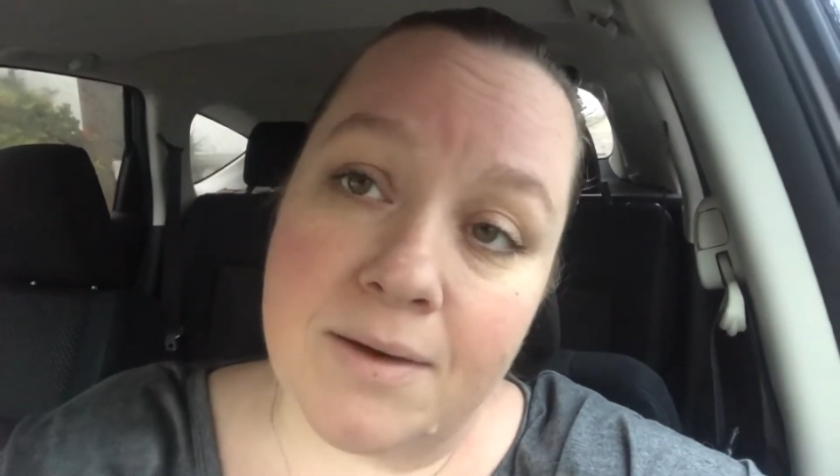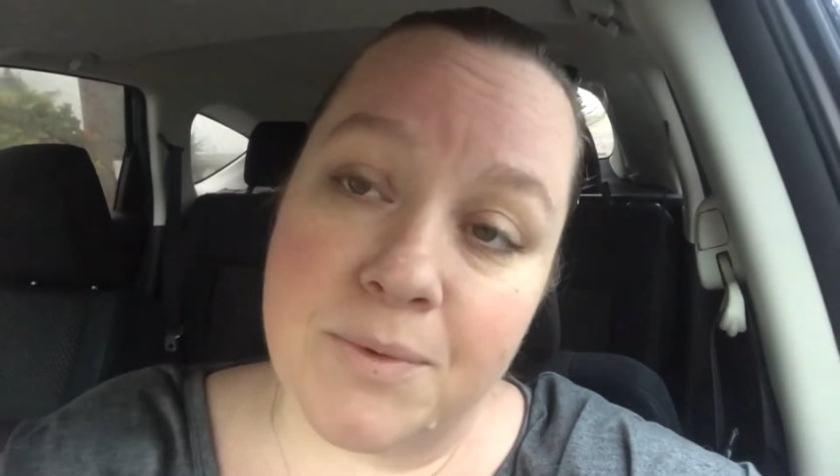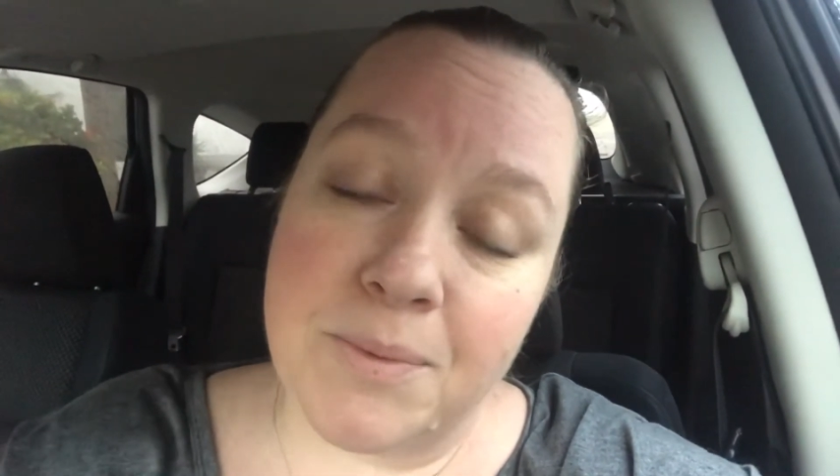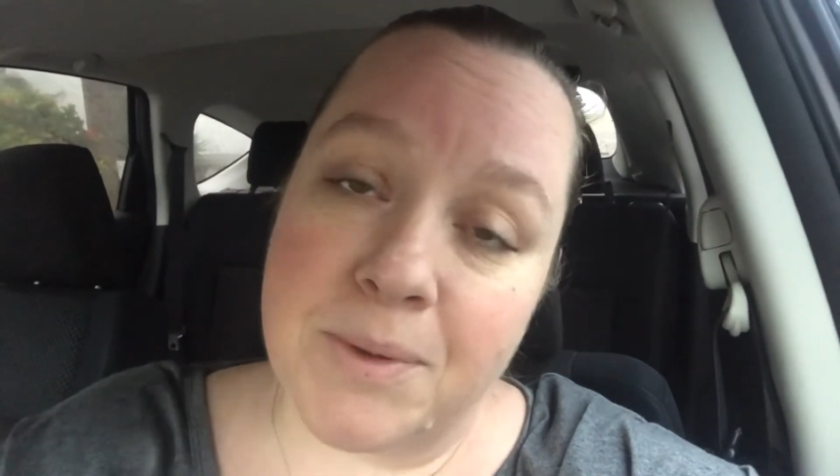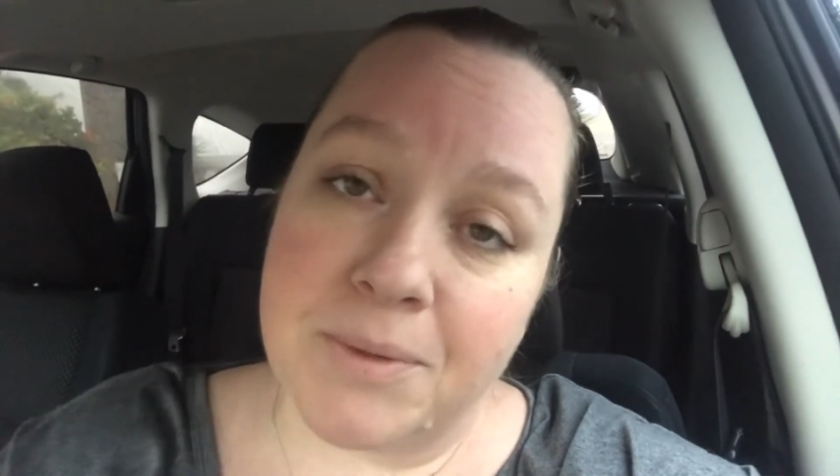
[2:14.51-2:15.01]

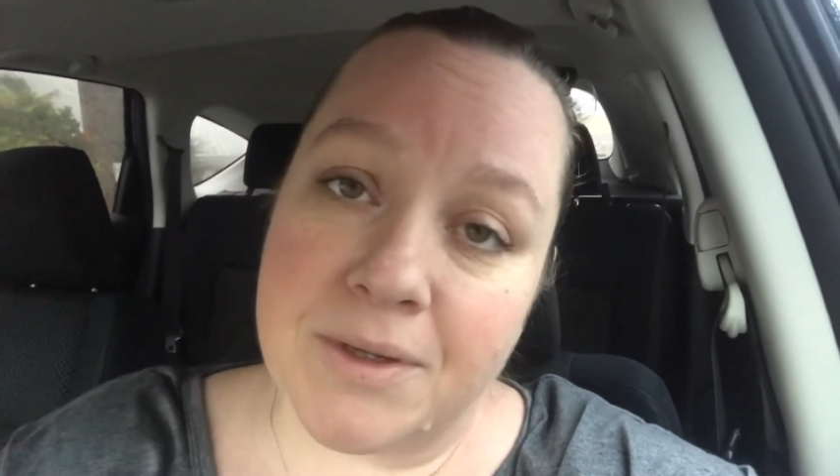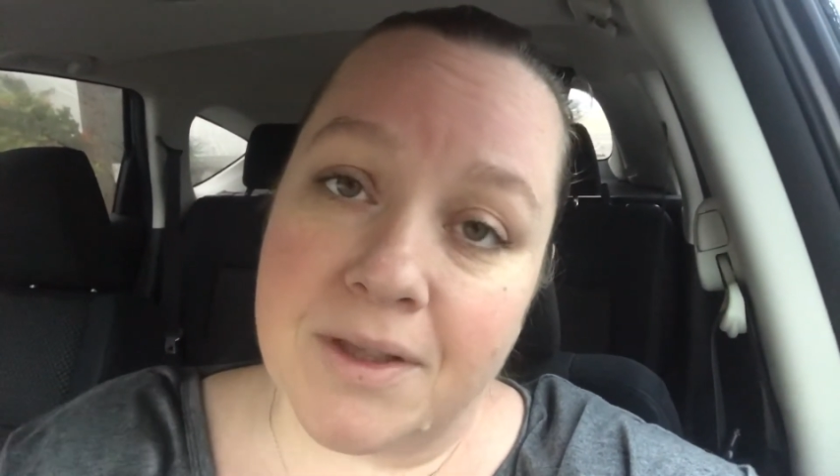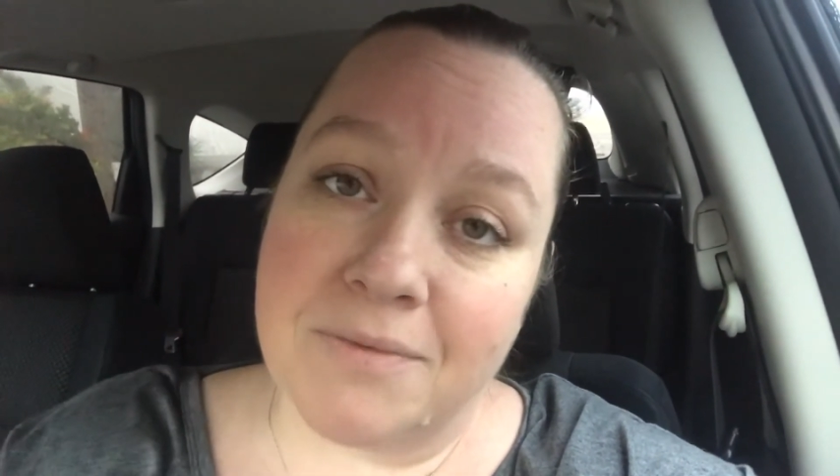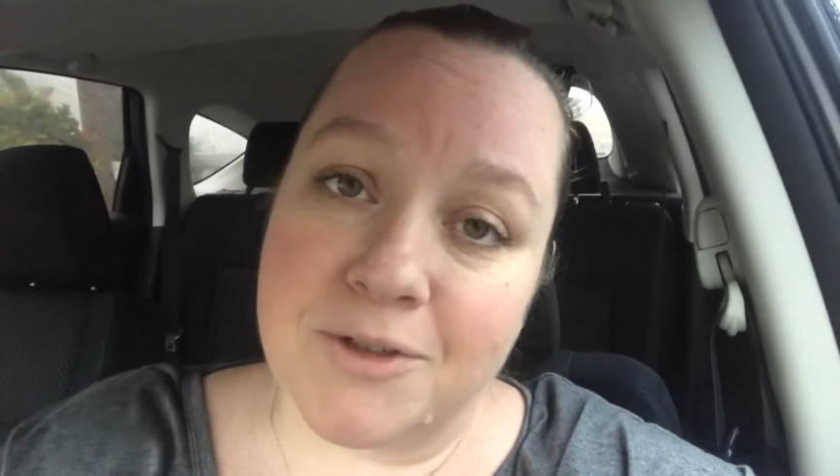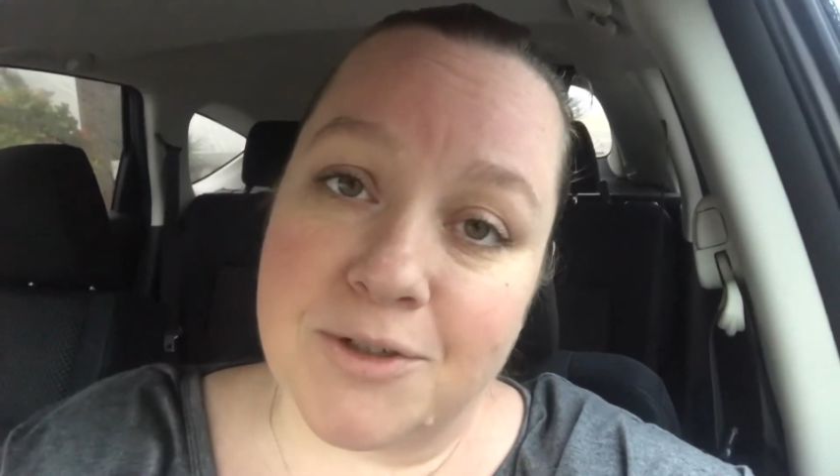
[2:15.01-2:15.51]
Remember to
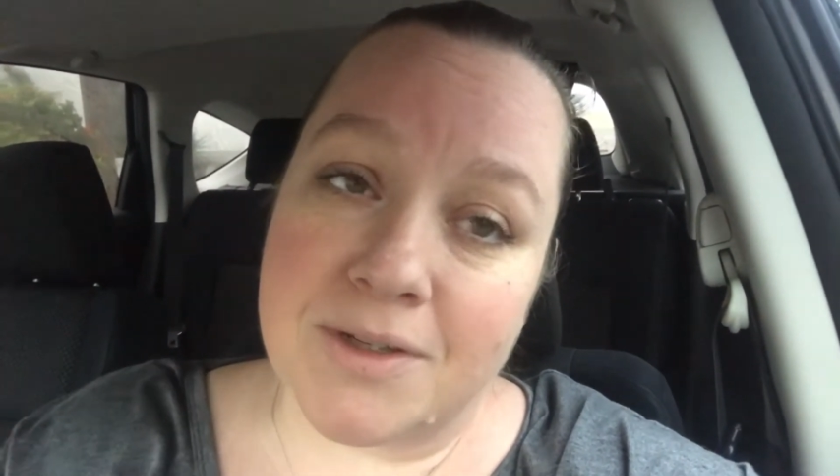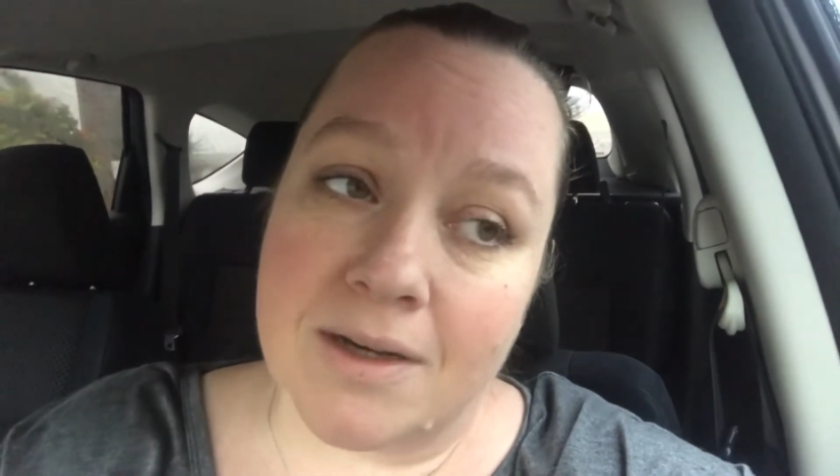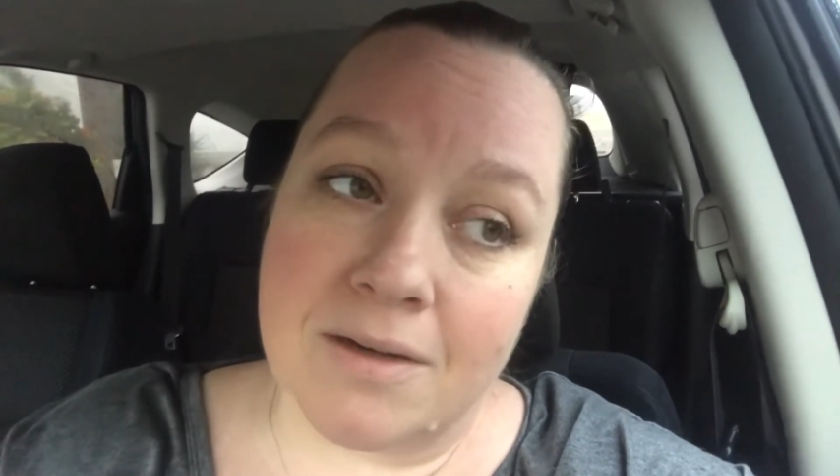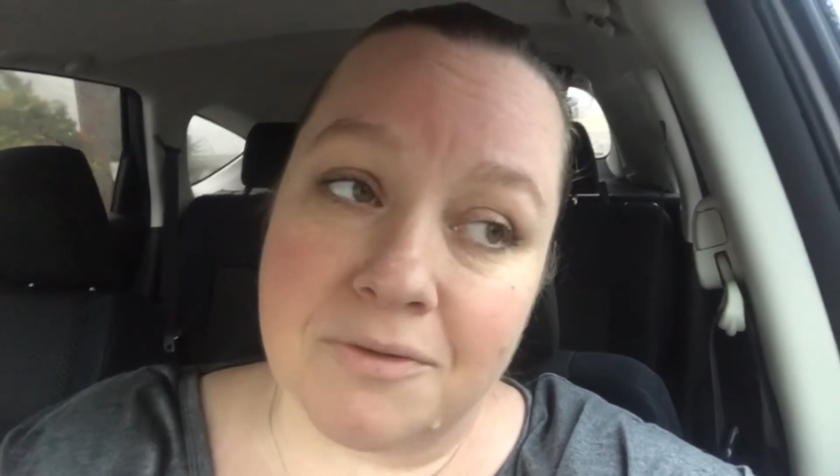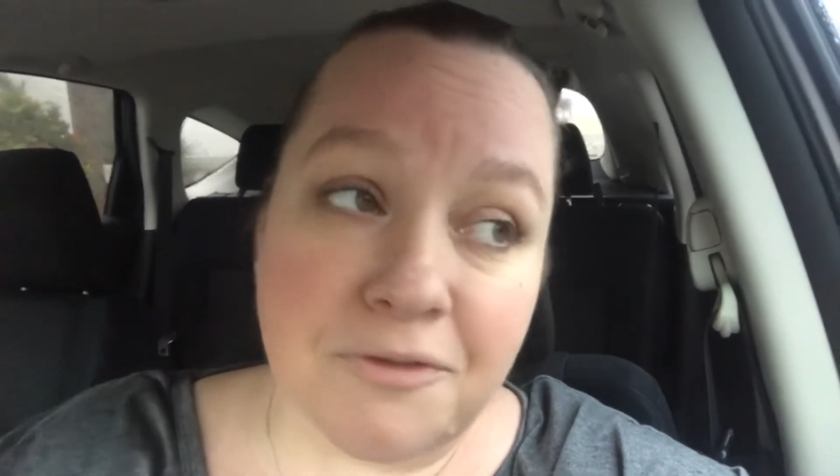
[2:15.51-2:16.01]
love
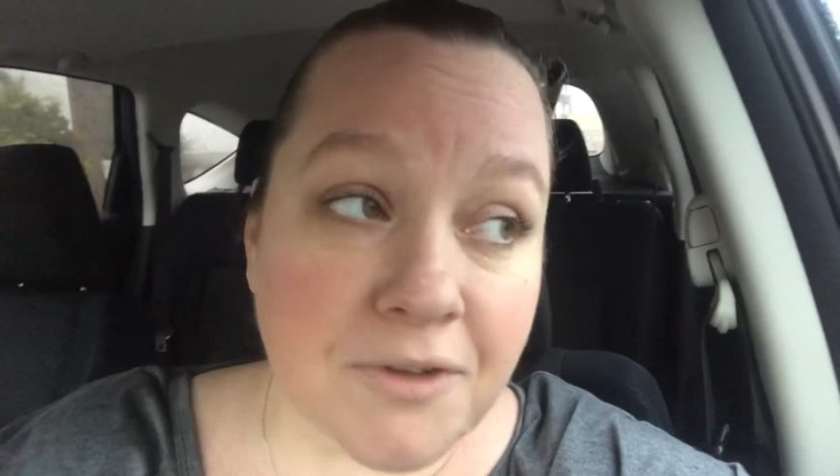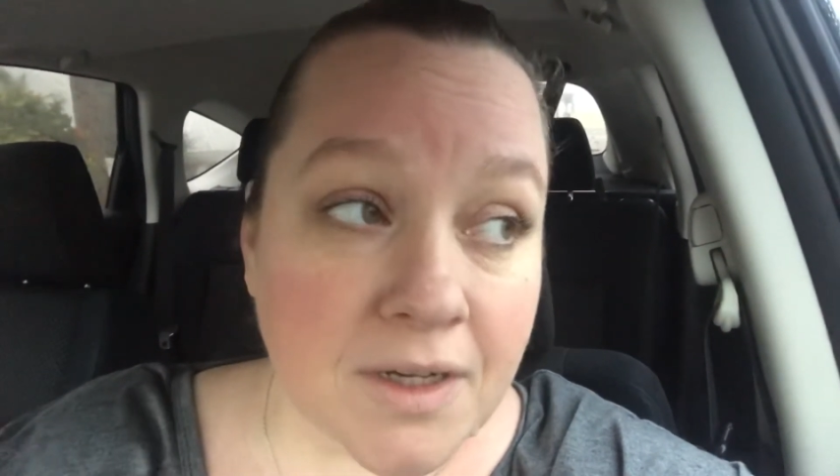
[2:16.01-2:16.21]
yourself.